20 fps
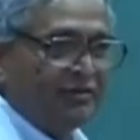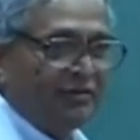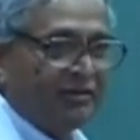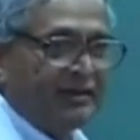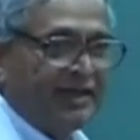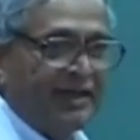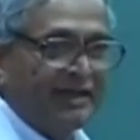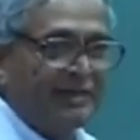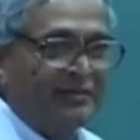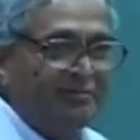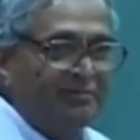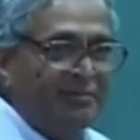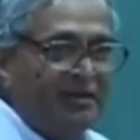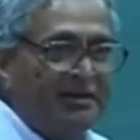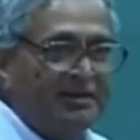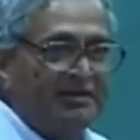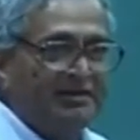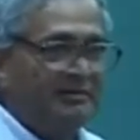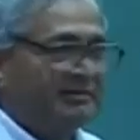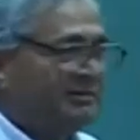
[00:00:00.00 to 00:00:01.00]
So, kth
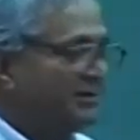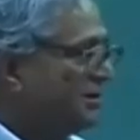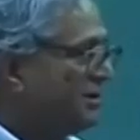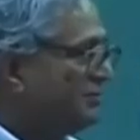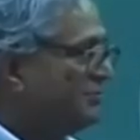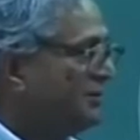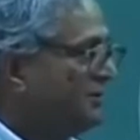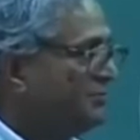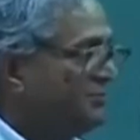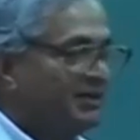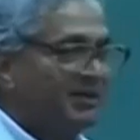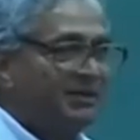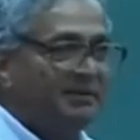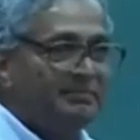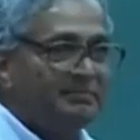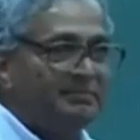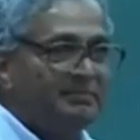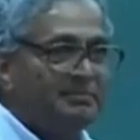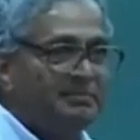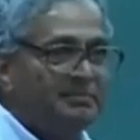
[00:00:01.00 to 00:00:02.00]
blade it will be
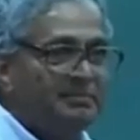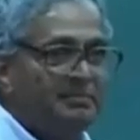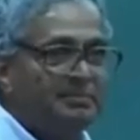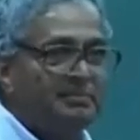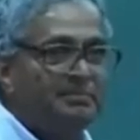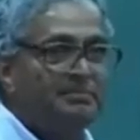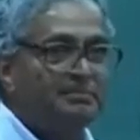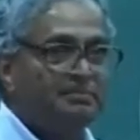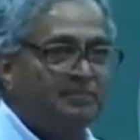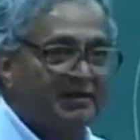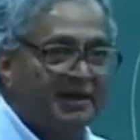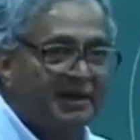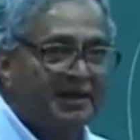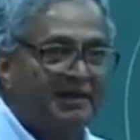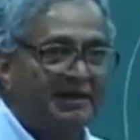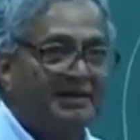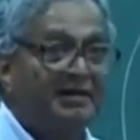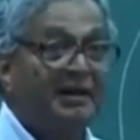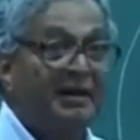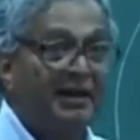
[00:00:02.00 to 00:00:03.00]
psi
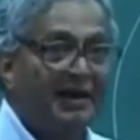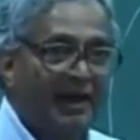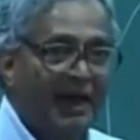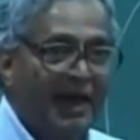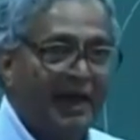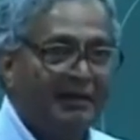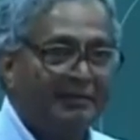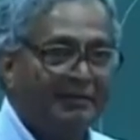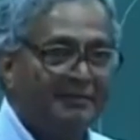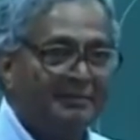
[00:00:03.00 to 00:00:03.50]
k